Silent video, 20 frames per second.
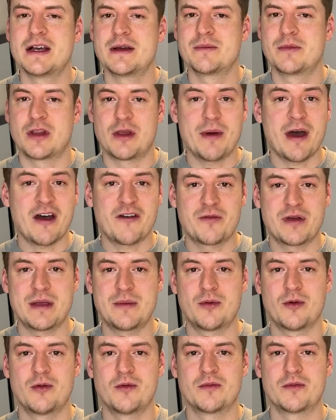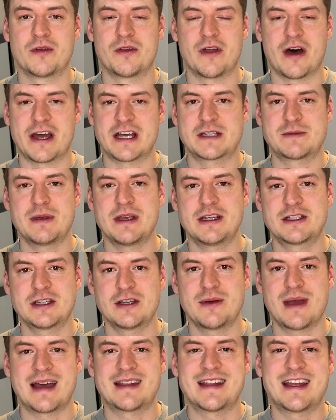But the amount of people that I speak
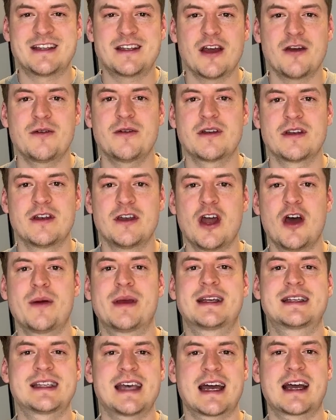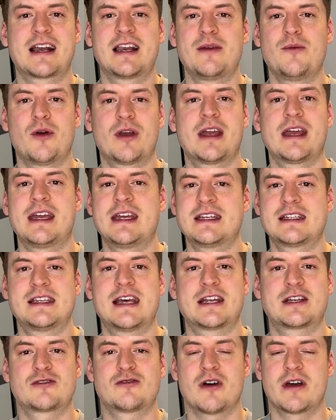to and they don't know exactly what it is
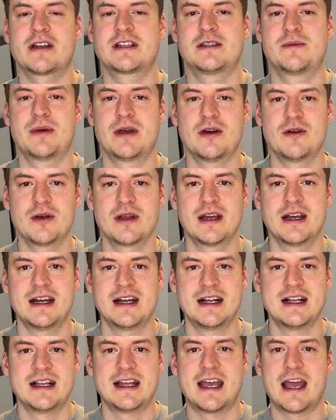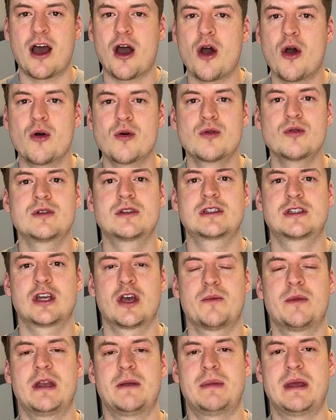they're trying to build, it holds
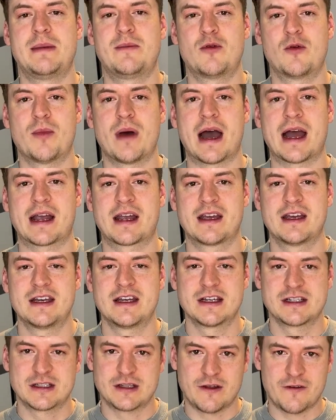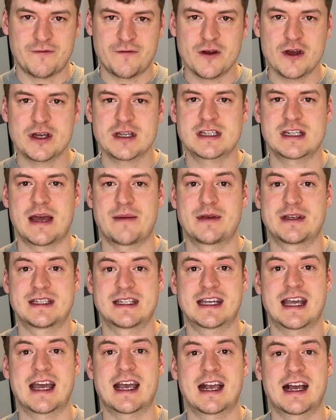so many people back. So the first step is
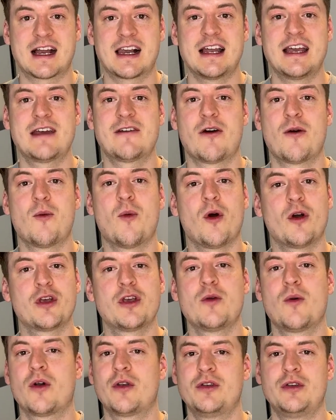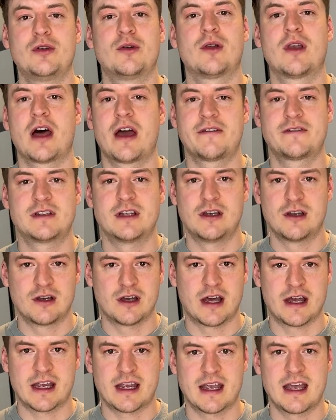to get clear on what you want your life to look
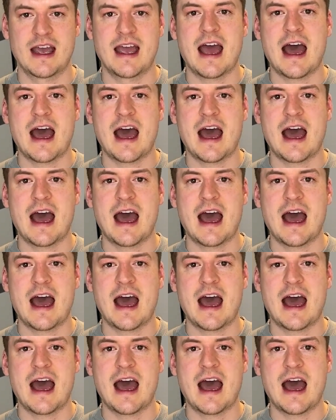like.